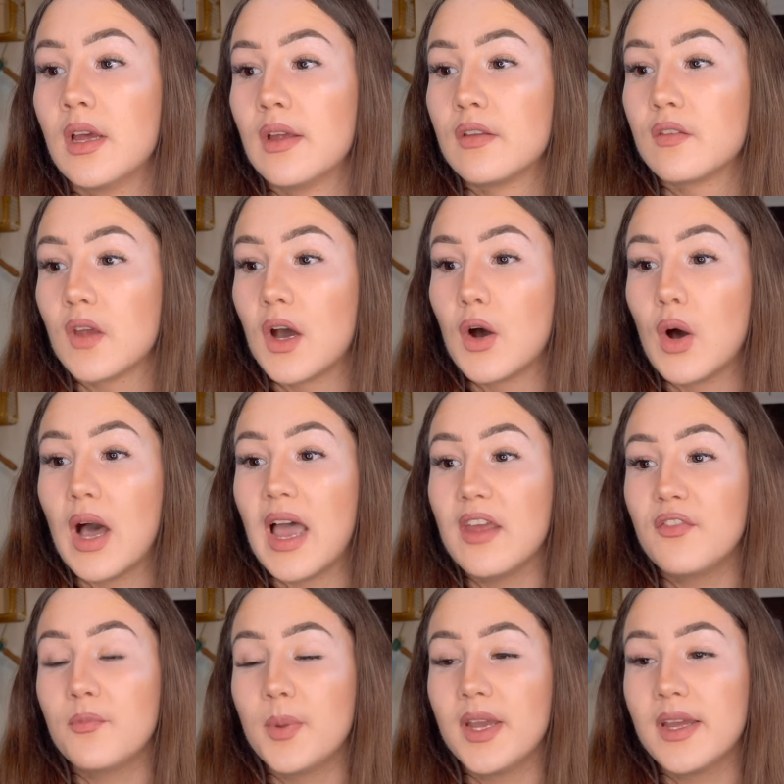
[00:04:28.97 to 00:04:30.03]
So
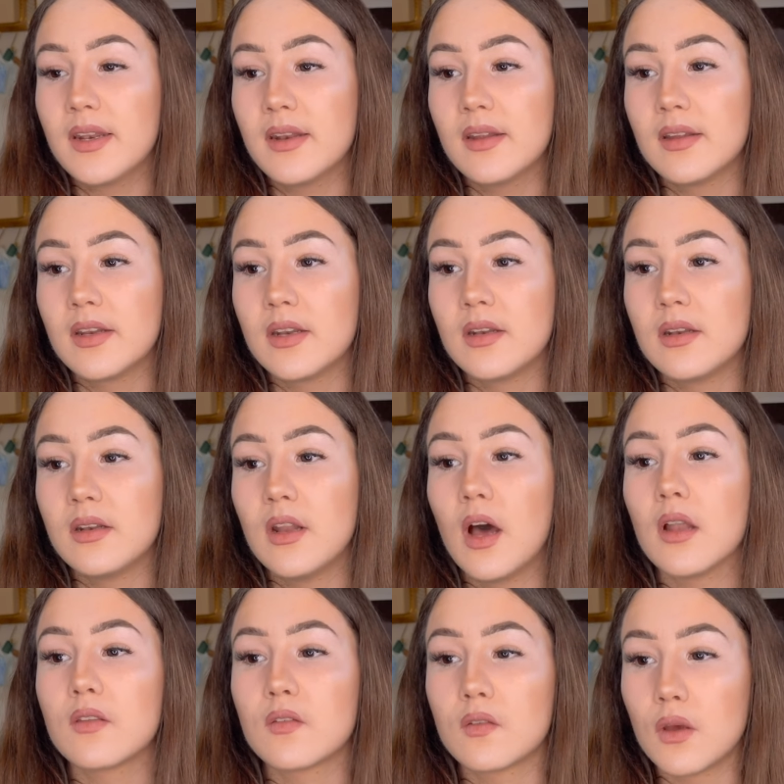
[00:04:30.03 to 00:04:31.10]
I've been
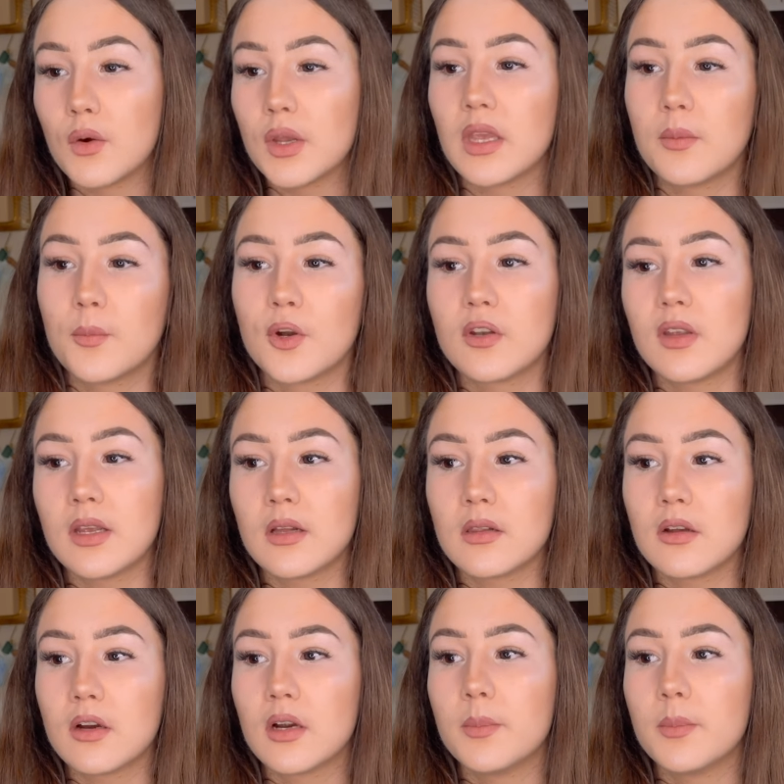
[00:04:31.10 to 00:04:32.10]
not sewing in particular,